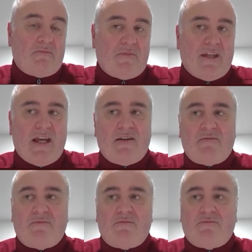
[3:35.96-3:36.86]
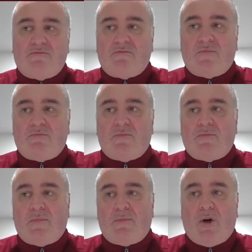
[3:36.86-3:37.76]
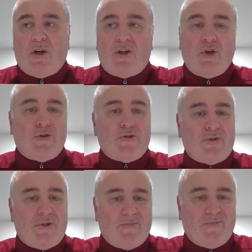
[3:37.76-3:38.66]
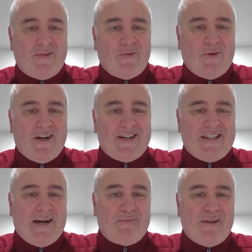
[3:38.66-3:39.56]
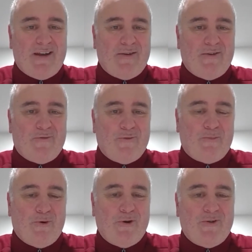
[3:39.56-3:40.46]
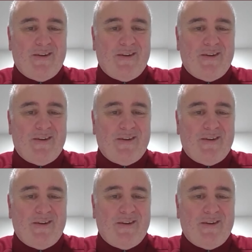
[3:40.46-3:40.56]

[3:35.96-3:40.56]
Then my girls wanted to start playing football.